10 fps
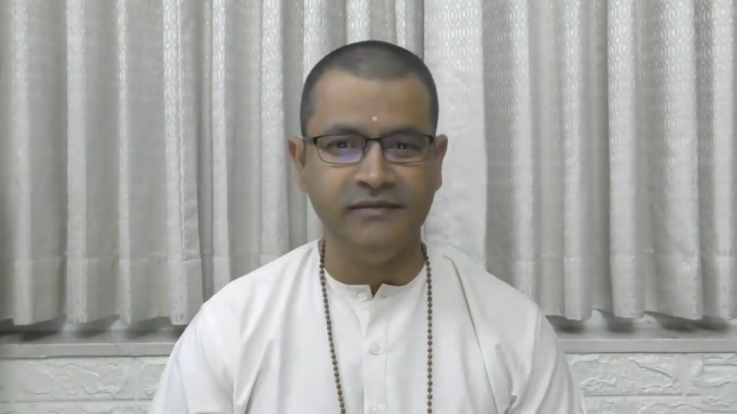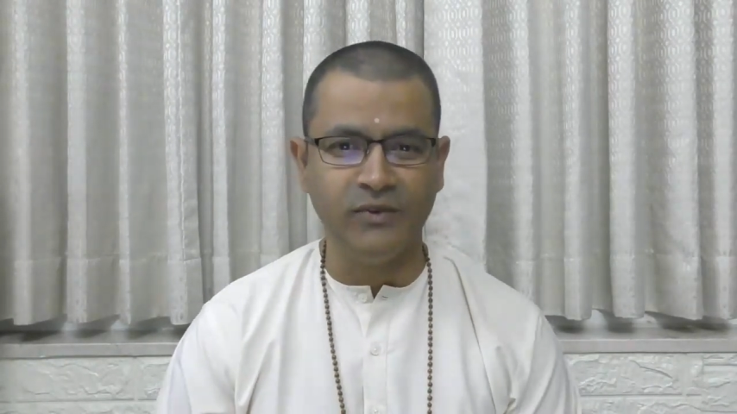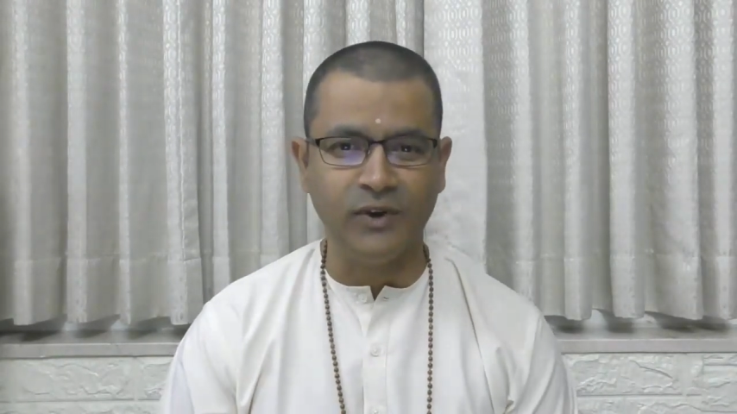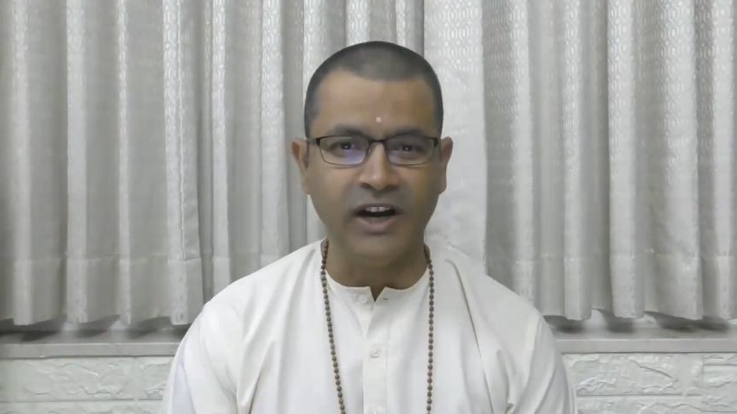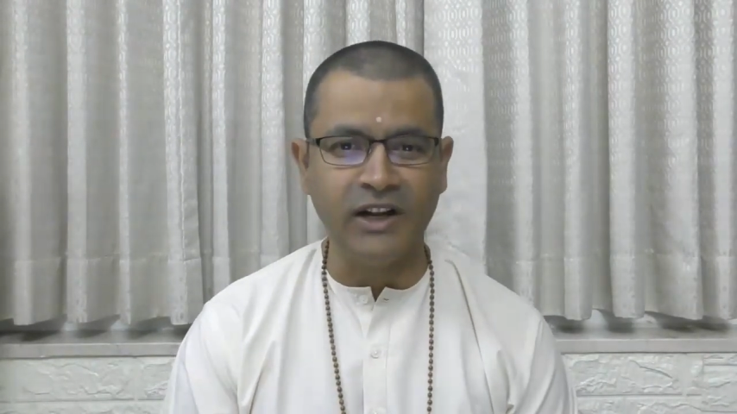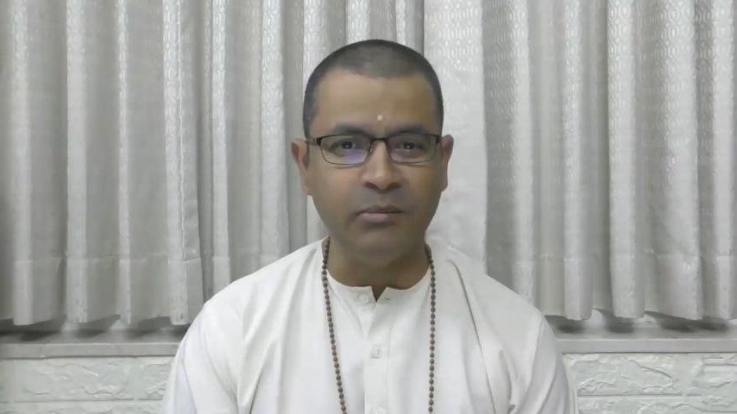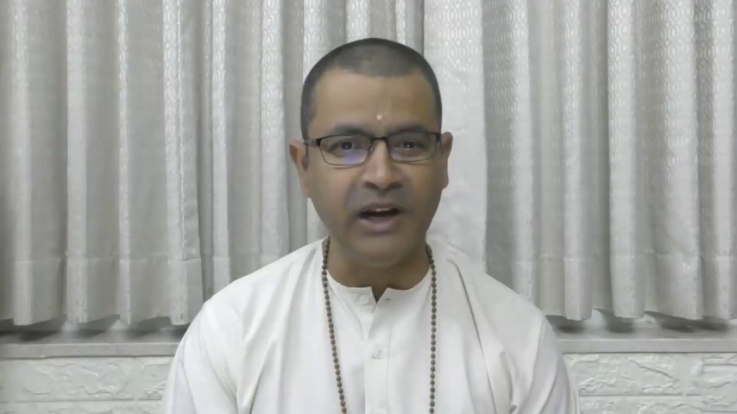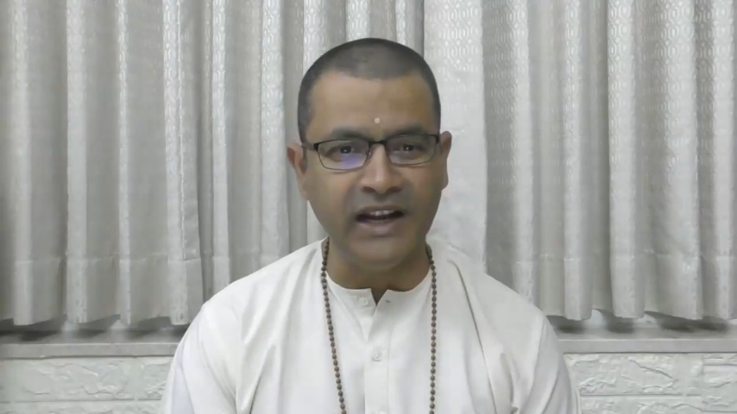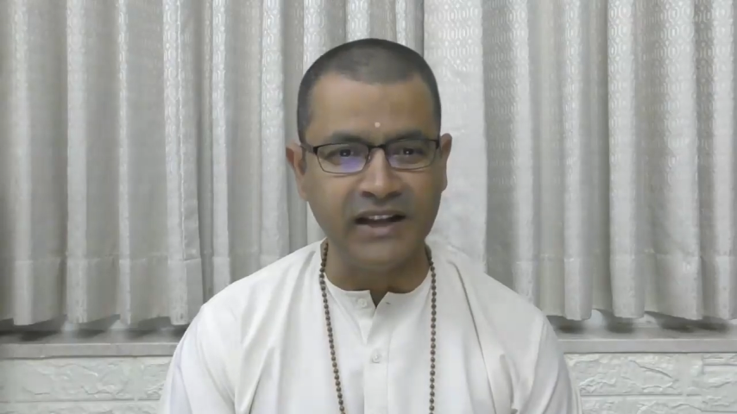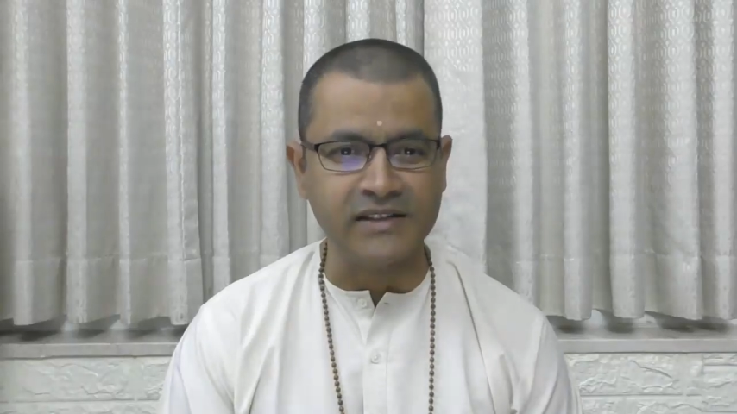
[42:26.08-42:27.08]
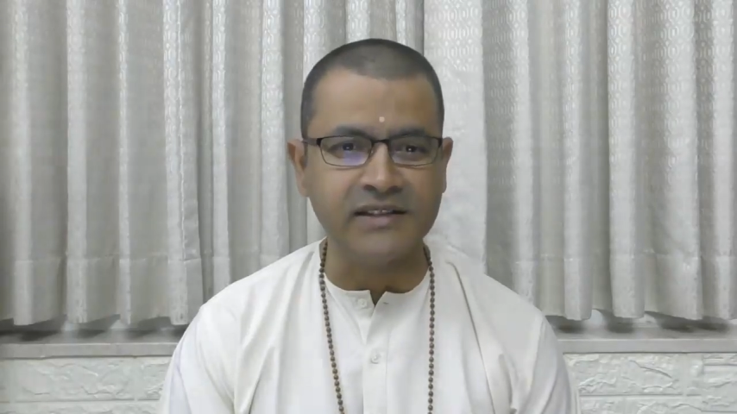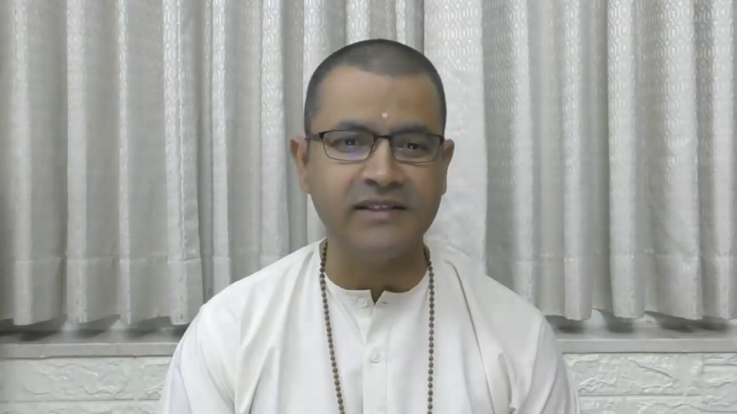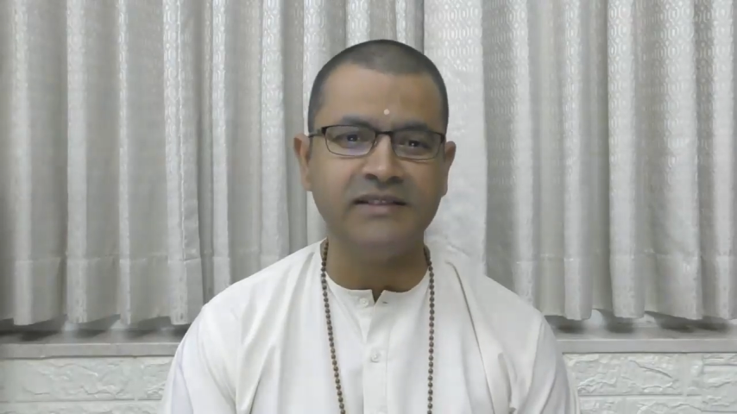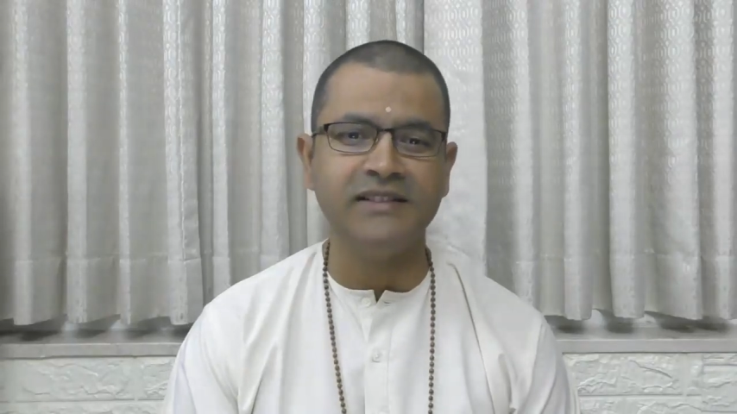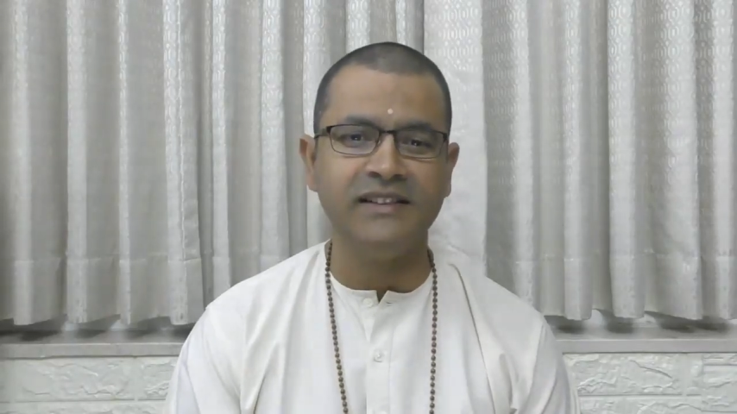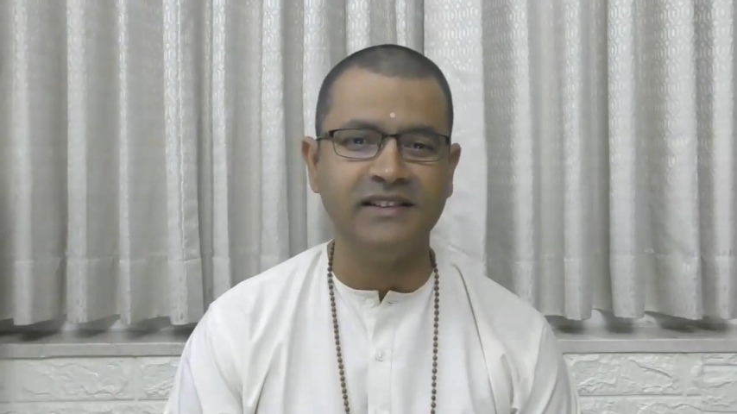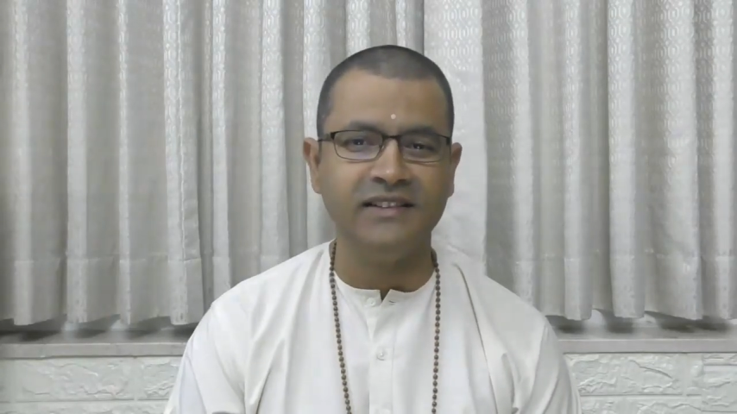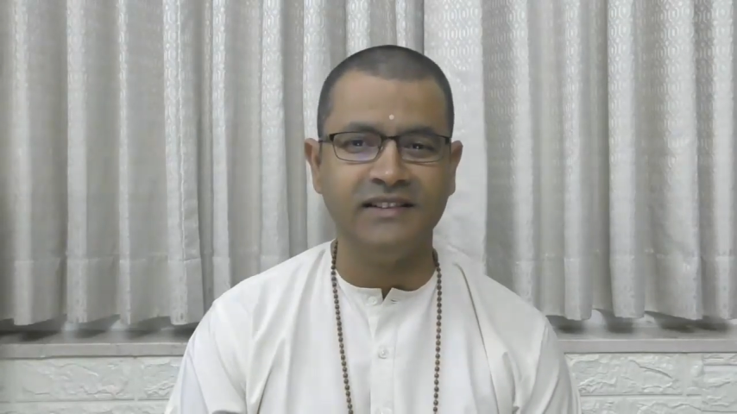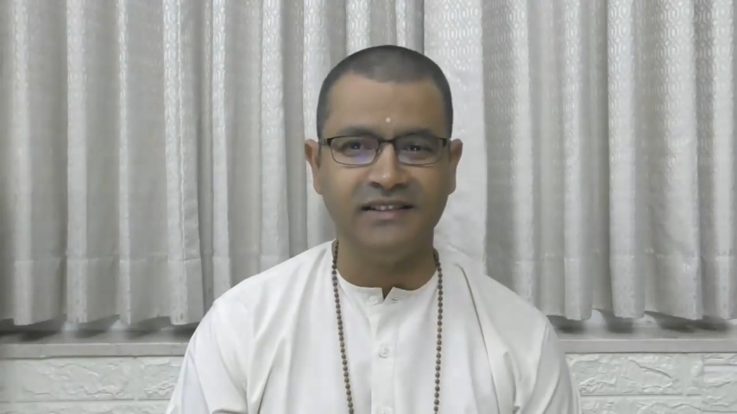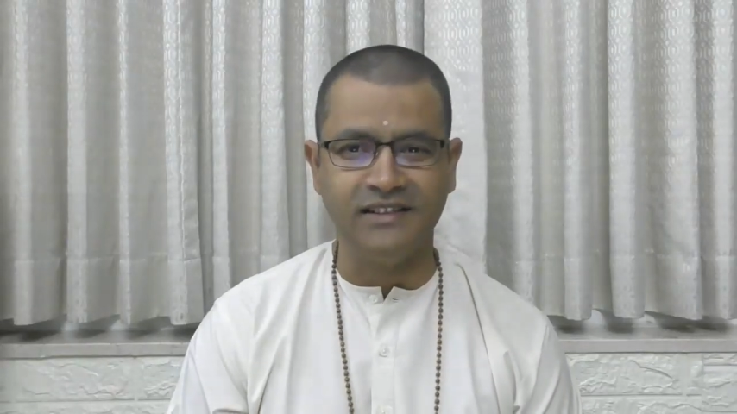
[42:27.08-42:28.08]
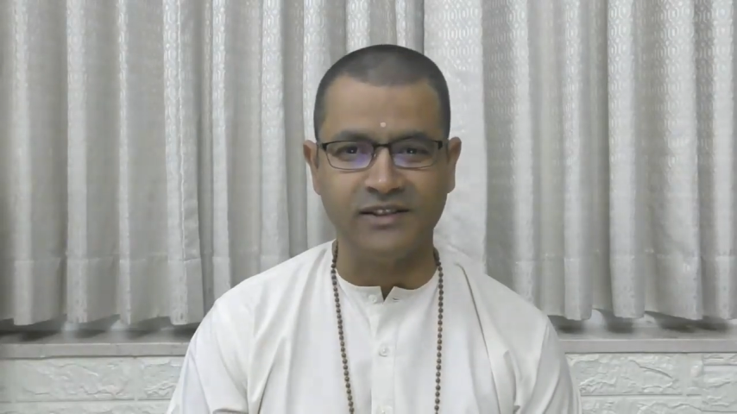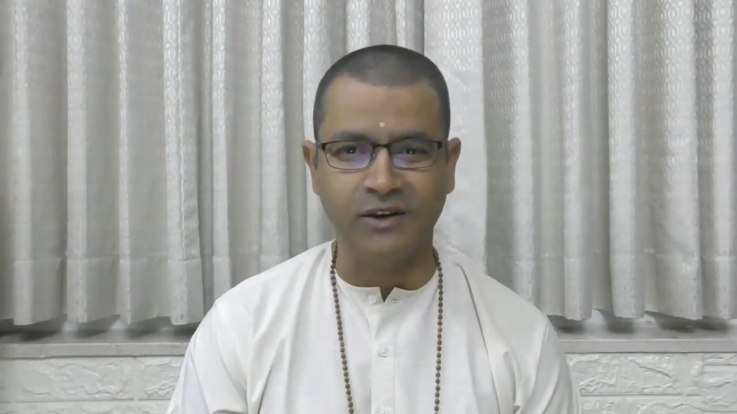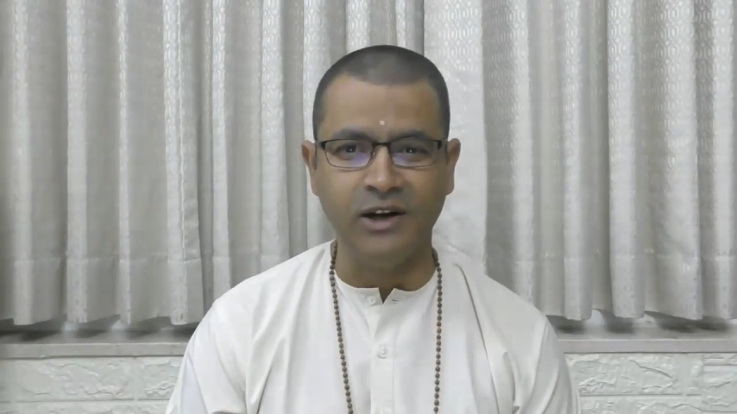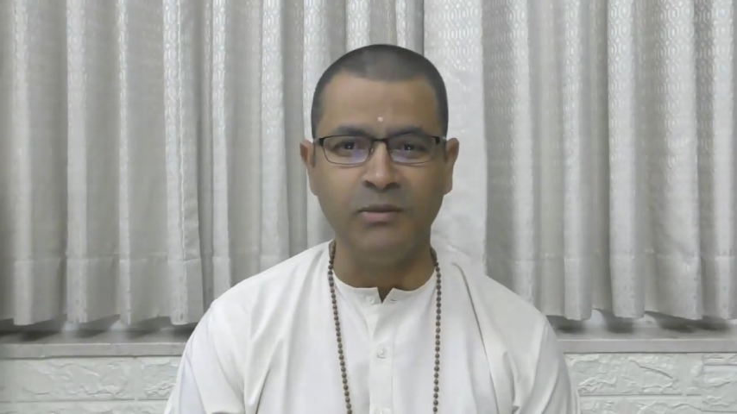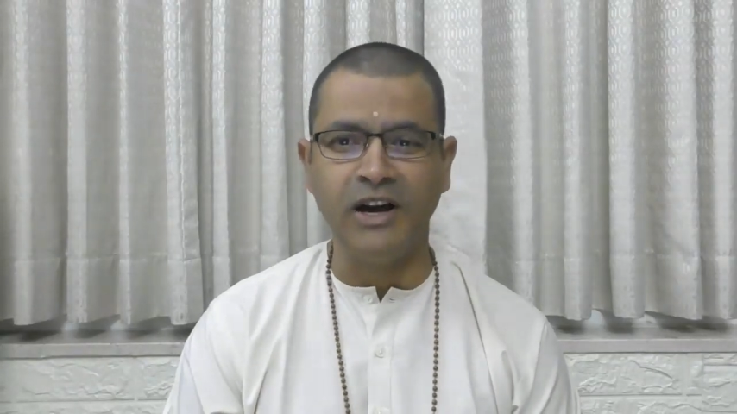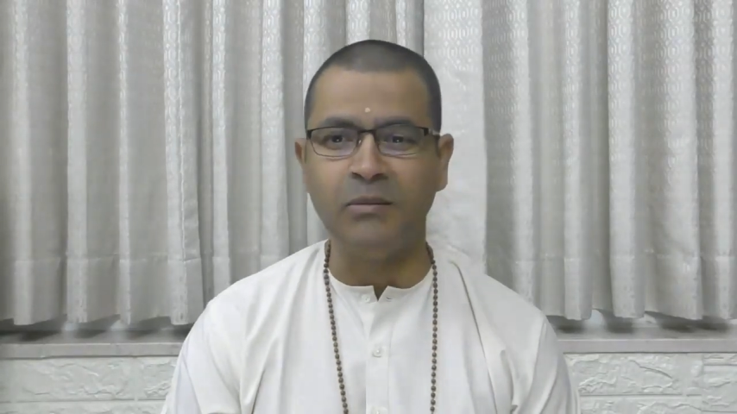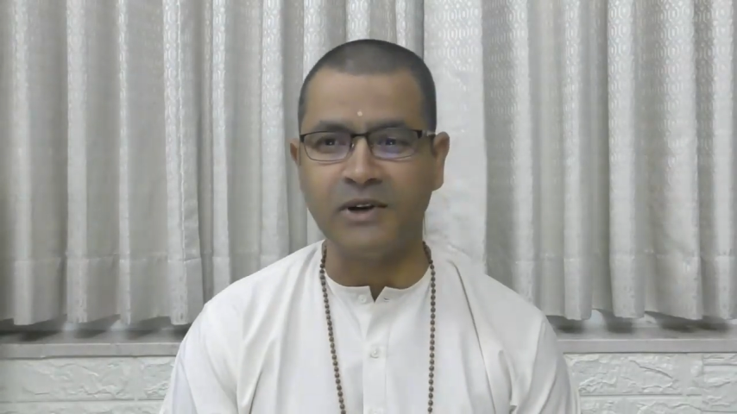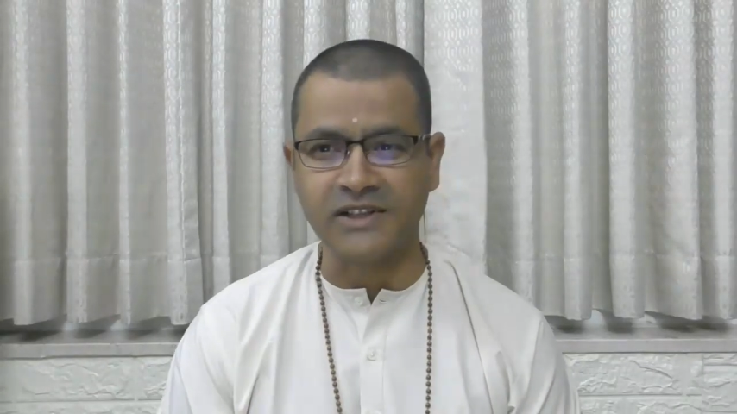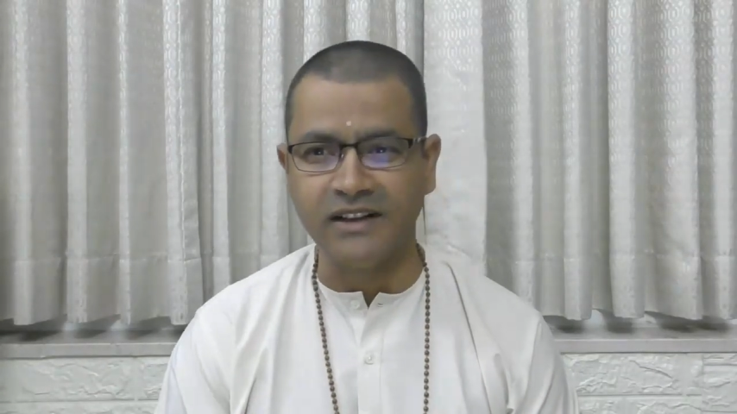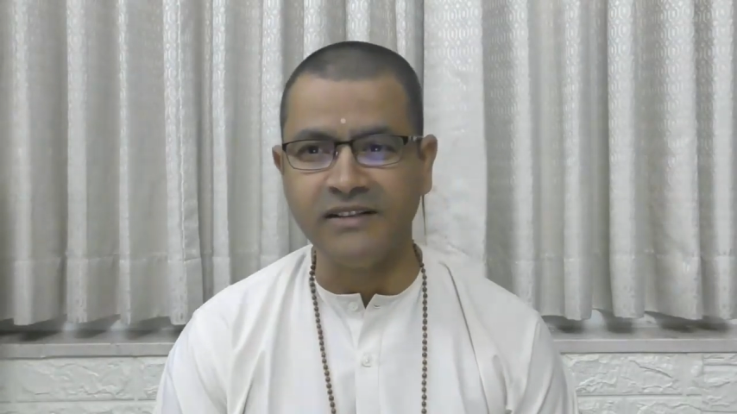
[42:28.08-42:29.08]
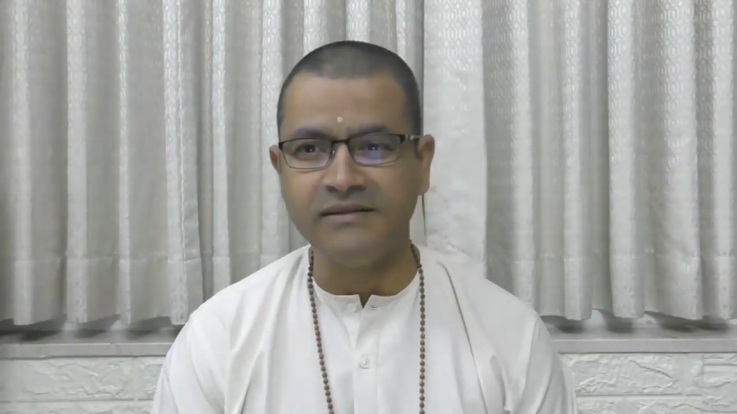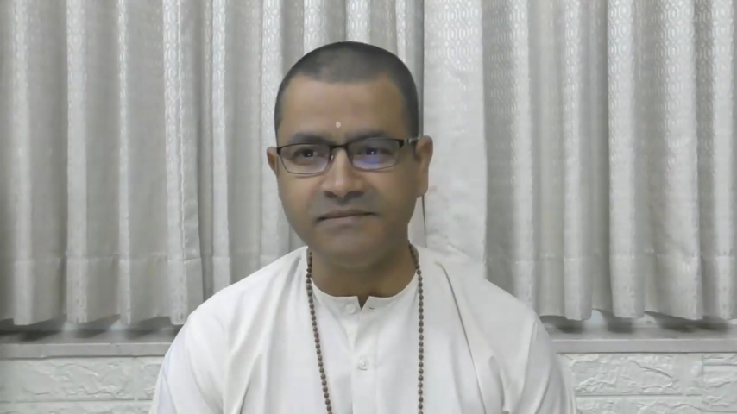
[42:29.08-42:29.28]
If you get a beatings, that's called a mahaprasad.